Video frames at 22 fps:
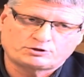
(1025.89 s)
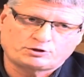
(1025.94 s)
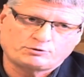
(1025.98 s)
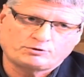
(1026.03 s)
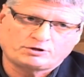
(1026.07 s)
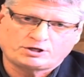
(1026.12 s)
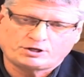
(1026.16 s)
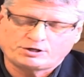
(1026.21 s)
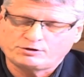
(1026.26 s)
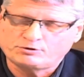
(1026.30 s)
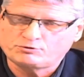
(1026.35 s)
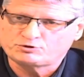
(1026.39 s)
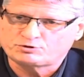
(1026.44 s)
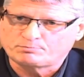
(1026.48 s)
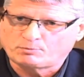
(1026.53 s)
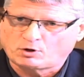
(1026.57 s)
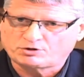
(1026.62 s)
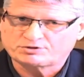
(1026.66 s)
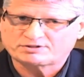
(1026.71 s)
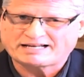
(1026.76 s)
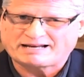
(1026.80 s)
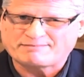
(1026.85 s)
Two huge
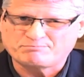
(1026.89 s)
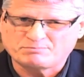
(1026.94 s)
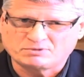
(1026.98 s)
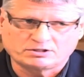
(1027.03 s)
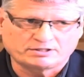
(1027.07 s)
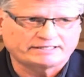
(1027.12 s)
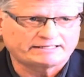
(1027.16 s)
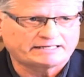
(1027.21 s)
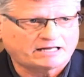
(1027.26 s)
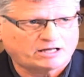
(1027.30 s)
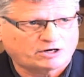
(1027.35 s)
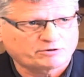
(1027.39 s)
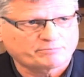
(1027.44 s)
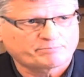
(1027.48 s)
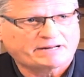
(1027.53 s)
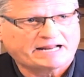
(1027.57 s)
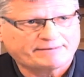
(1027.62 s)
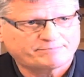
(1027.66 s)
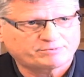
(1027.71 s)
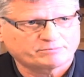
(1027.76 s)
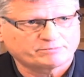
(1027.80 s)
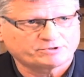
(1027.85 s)
multi-million dollar
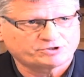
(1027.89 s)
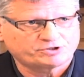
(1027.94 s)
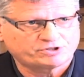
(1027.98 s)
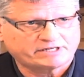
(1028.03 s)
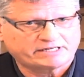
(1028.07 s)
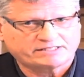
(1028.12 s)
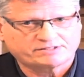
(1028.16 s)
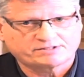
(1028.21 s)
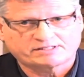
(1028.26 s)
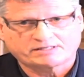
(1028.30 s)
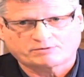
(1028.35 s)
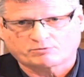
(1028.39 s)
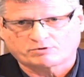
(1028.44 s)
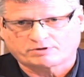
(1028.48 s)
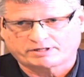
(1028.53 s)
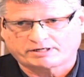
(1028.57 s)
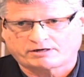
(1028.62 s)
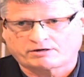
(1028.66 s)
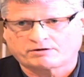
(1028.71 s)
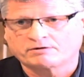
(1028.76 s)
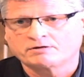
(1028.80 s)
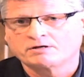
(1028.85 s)
paper machines that were
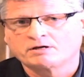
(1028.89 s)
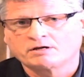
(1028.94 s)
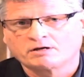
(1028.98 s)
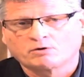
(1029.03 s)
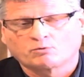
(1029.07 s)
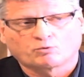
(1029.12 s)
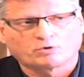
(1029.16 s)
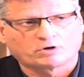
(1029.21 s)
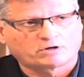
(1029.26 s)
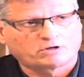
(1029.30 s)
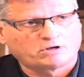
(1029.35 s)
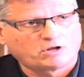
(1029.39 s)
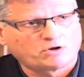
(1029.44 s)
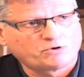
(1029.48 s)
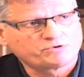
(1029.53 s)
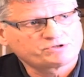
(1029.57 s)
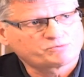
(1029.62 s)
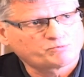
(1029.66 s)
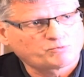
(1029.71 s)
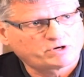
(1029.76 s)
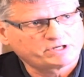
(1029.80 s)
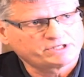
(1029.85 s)
there were
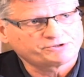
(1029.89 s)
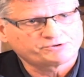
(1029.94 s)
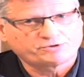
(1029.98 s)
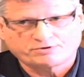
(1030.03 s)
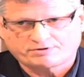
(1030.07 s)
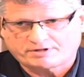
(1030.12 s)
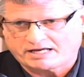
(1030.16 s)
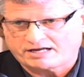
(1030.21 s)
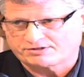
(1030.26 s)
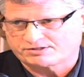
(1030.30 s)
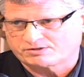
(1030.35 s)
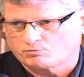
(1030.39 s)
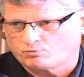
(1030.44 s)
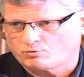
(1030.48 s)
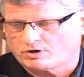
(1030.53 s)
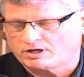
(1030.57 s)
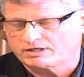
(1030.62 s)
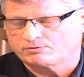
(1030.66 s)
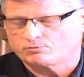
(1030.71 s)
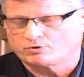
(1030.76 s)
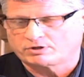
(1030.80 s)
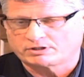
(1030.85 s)
closed, one in
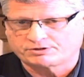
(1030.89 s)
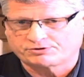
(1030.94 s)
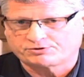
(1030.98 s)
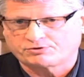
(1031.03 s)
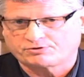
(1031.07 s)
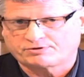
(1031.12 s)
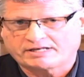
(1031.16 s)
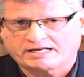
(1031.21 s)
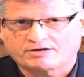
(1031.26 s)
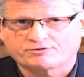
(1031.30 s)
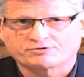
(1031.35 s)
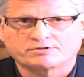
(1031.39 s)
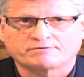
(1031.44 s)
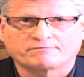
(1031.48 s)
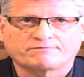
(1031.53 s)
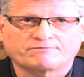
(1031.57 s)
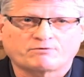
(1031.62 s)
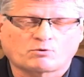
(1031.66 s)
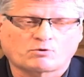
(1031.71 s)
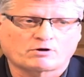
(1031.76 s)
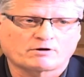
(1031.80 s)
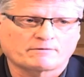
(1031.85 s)
2001 and one in
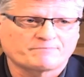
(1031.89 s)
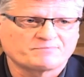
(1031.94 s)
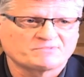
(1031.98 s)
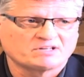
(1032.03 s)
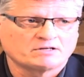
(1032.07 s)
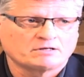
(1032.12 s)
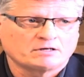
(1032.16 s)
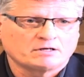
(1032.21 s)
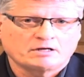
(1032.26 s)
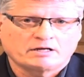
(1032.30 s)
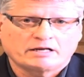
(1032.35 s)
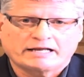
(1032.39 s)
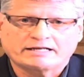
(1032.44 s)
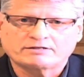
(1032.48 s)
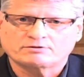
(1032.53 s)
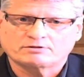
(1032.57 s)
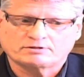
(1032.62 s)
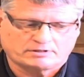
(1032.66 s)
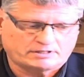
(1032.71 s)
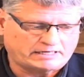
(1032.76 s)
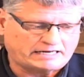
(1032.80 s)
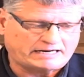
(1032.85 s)
2004.
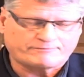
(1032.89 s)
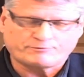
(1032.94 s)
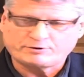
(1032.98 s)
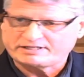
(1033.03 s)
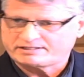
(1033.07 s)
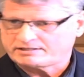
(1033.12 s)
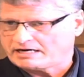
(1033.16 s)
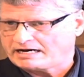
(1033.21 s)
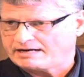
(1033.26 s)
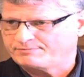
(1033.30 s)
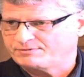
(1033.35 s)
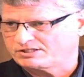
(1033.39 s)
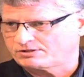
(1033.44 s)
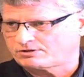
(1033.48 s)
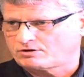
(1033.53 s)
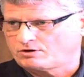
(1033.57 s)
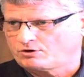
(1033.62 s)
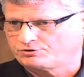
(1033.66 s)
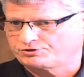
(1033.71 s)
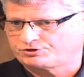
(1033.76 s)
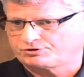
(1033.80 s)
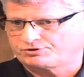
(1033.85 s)
And every time these
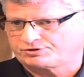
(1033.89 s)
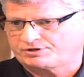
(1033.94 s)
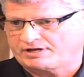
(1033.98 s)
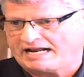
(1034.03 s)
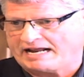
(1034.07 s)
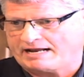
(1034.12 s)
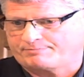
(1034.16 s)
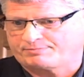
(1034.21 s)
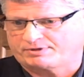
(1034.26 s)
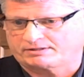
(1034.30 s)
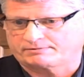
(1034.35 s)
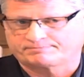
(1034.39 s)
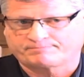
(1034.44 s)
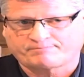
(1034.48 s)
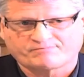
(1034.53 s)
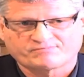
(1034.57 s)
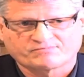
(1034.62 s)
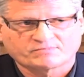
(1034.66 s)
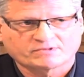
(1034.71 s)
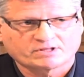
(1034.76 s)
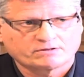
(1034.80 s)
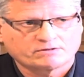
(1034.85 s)
closures happen,
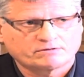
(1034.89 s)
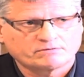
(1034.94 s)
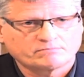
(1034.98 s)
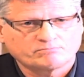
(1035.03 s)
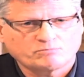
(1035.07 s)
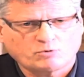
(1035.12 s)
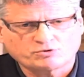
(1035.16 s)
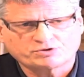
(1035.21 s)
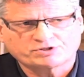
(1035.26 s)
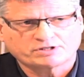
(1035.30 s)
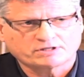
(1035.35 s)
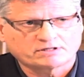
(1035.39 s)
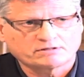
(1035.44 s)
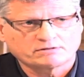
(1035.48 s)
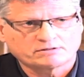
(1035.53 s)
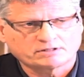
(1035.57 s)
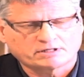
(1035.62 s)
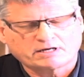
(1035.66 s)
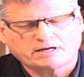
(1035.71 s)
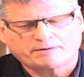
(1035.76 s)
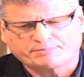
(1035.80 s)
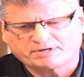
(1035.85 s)
most
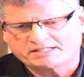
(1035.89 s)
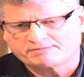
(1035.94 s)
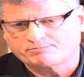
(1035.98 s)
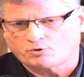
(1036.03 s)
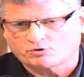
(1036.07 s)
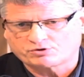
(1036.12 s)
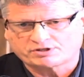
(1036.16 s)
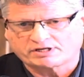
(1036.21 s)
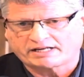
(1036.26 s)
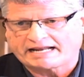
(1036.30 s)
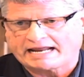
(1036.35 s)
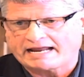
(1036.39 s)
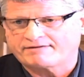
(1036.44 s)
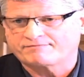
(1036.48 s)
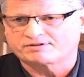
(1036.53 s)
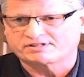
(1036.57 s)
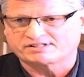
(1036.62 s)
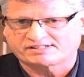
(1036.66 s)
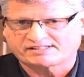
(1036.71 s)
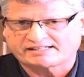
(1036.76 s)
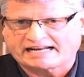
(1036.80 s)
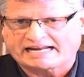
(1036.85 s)
of the companies mostly
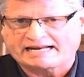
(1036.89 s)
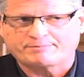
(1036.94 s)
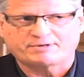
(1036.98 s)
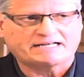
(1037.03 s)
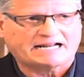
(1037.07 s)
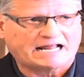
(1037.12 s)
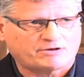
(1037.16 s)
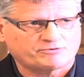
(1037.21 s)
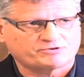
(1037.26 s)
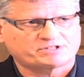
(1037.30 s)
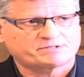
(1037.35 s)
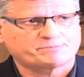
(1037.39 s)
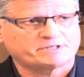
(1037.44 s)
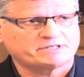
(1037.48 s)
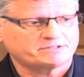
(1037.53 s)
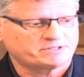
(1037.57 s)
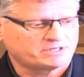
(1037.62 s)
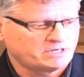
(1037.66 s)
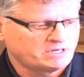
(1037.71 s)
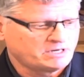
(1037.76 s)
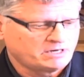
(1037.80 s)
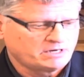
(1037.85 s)
have the same
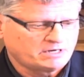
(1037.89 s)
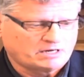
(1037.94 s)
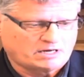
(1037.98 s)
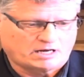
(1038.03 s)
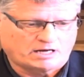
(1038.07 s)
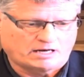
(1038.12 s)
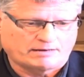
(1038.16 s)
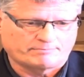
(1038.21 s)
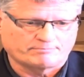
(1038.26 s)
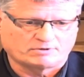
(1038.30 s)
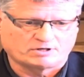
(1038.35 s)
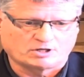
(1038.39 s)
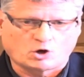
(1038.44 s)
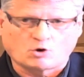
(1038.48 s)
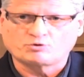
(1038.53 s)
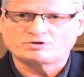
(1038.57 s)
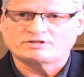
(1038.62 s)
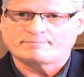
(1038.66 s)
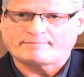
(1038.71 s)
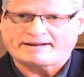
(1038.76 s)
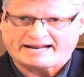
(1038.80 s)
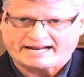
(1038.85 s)
announcement,
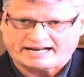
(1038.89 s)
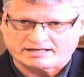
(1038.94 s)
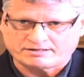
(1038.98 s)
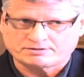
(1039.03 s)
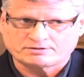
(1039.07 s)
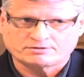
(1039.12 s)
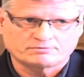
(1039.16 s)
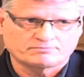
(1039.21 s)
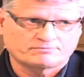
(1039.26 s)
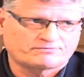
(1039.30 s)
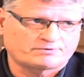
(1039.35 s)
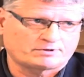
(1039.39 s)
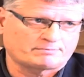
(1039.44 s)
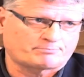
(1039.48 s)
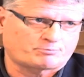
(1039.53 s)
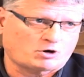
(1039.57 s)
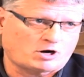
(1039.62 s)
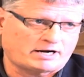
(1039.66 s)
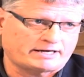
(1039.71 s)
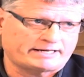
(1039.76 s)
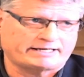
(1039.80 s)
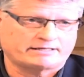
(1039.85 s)
low demand for the
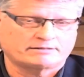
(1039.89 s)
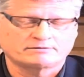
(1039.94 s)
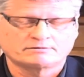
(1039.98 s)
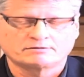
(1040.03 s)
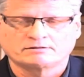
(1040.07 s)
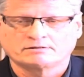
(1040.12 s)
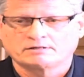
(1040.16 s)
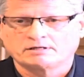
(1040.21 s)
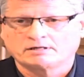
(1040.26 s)
product,